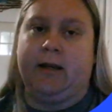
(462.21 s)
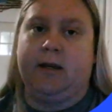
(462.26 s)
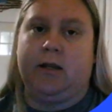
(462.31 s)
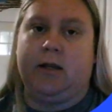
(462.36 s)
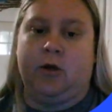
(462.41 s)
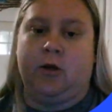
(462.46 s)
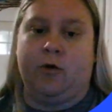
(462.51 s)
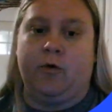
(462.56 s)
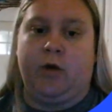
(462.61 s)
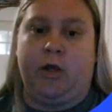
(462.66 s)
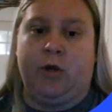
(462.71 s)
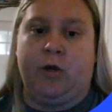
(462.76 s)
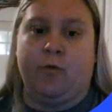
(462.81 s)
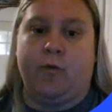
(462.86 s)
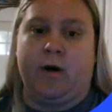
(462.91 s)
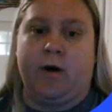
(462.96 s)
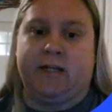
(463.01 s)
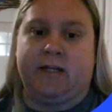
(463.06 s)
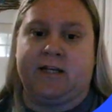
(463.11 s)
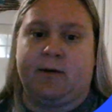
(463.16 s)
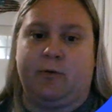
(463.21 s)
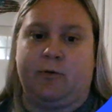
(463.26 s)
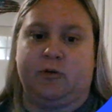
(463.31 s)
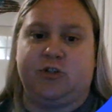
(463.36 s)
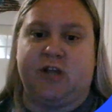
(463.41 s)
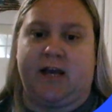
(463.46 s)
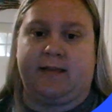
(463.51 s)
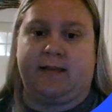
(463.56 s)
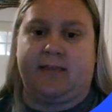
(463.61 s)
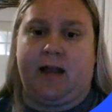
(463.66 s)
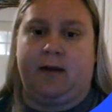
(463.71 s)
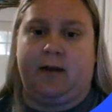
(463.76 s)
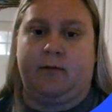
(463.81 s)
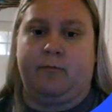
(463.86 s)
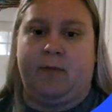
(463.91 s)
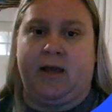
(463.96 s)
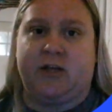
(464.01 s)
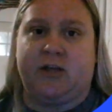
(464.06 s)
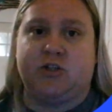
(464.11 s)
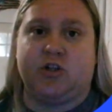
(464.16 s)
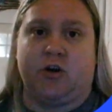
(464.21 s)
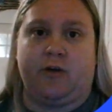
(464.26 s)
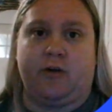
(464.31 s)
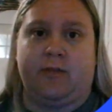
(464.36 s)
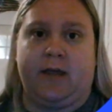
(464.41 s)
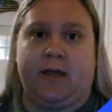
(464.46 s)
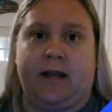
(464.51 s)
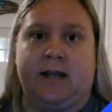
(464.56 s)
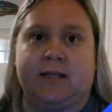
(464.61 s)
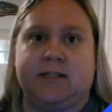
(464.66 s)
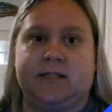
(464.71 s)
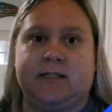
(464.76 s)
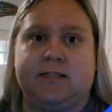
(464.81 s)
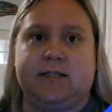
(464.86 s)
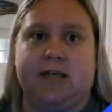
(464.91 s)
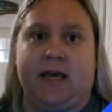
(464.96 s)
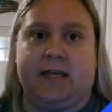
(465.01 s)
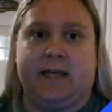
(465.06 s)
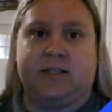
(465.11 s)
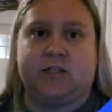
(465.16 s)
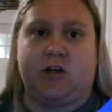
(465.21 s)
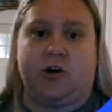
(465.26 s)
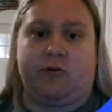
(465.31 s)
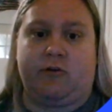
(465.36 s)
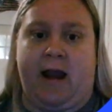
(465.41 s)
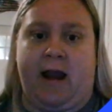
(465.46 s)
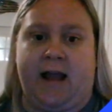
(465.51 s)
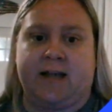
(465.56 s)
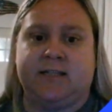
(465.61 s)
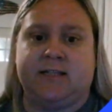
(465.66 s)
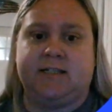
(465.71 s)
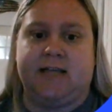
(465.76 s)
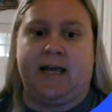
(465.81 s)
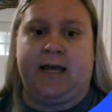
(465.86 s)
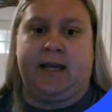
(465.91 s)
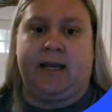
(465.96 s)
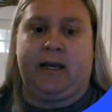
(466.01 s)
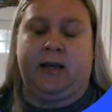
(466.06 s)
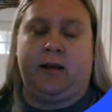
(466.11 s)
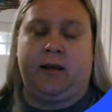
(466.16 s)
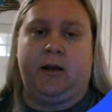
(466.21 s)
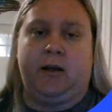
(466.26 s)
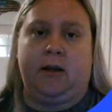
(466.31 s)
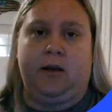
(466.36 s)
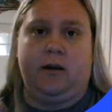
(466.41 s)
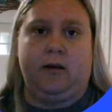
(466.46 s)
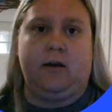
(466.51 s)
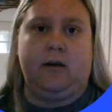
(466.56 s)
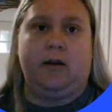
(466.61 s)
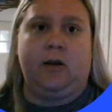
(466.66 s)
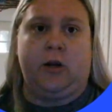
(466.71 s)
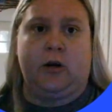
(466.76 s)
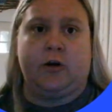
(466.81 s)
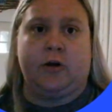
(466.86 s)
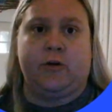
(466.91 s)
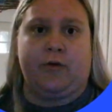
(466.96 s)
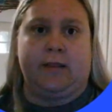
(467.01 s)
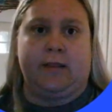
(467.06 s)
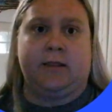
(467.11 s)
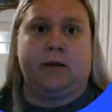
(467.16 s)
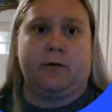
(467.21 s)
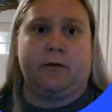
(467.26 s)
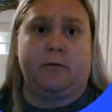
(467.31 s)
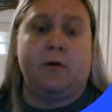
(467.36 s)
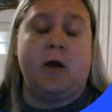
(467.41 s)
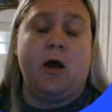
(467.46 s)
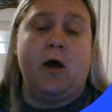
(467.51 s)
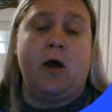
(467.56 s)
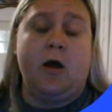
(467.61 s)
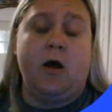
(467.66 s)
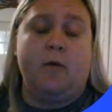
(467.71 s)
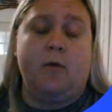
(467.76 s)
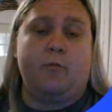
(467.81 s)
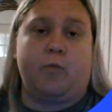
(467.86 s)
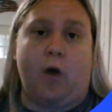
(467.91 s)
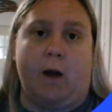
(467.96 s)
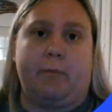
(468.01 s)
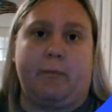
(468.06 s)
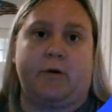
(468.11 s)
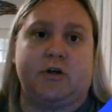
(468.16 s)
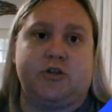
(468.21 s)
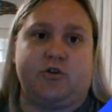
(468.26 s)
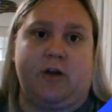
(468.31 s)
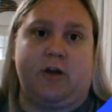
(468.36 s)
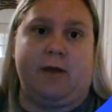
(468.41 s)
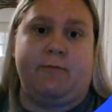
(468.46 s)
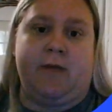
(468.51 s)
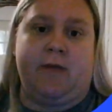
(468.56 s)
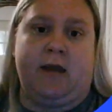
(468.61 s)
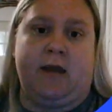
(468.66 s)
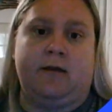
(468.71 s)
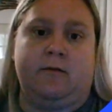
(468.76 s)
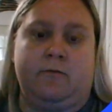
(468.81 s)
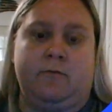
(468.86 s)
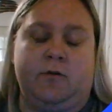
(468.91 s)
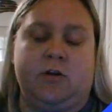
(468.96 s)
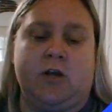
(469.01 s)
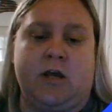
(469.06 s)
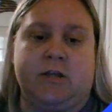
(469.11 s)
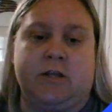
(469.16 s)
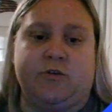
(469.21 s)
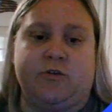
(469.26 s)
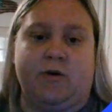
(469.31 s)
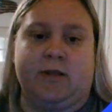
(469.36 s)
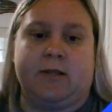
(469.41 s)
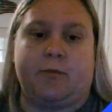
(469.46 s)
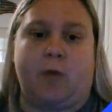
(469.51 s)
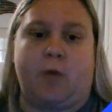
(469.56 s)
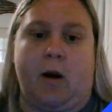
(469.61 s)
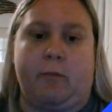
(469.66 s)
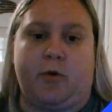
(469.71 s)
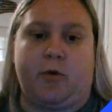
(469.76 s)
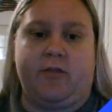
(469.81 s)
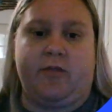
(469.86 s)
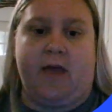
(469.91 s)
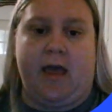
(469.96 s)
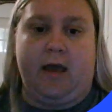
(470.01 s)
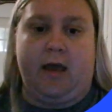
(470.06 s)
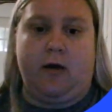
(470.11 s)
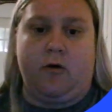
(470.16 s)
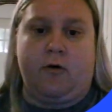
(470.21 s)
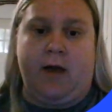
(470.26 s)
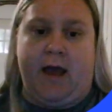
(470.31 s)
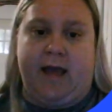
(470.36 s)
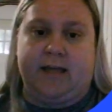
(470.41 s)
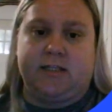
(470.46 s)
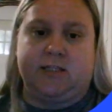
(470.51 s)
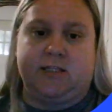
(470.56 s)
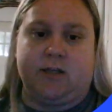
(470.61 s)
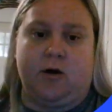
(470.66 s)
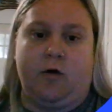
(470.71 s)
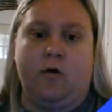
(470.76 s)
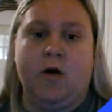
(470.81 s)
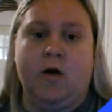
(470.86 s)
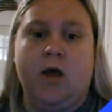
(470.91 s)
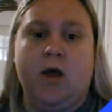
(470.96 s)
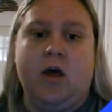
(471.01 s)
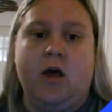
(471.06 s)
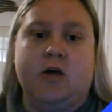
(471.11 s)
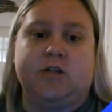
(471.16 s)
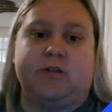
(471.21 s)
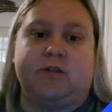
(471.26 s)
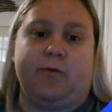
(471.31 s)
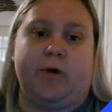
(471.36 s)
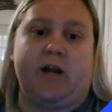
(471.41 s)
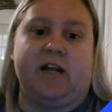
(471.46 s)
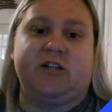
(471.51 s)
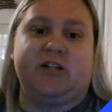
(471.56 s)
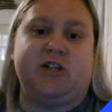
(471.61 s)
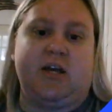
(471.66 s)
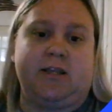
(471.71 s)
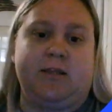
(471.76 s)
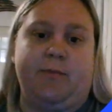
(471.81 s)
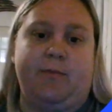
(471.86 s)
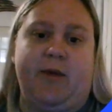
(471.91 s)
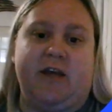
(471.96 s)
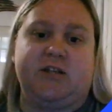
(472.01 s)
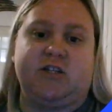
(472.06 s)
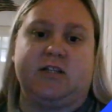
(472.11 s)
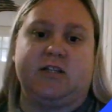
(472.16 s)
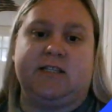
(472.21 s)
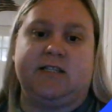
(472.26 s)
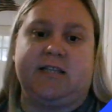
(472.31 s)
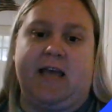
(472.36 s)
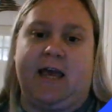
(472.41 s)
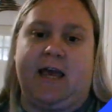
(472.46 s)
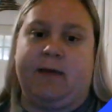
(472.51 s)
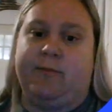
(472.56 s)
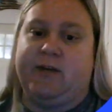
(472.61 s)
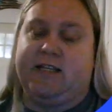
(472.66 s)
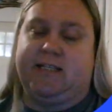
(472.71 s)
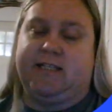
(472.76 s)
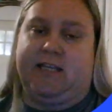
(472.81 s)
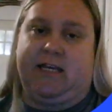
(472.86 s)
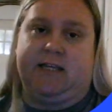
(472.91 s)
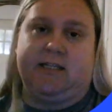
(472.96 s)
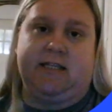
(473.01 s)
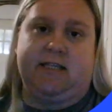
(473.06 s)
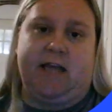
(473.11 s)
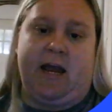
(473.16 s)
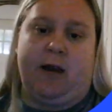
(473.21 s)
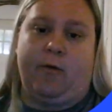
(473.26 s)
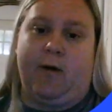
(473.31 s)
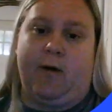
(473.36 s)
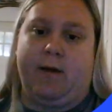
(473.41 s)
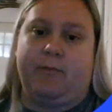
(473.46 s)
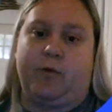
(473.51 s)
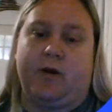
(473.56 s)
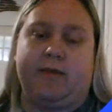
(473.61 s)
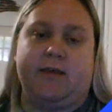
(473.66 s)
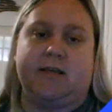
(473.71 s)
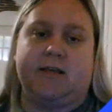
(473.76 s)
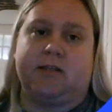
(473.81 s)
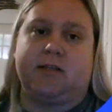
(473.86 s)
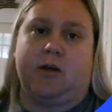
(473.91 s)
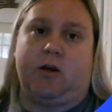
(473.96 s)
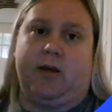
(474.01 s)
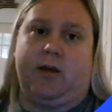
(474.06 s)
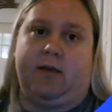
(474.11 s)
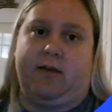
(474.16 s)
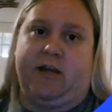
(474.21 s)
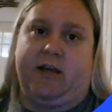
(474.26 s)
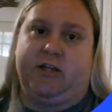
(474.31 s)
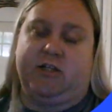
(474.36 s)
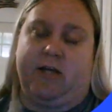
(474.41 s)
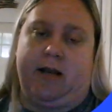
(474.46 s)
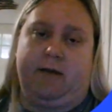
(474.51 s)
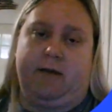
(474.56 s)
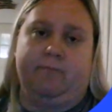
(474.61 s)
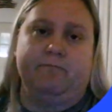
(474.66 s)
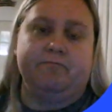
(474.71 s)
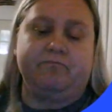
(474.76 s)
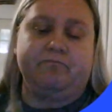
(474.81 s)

You want to double check that and make sure that it's correct and you're doing the proper treatment and doing the proper thing. Okay, so we're going to check the patient's ABCs: airway, breathing, circulation.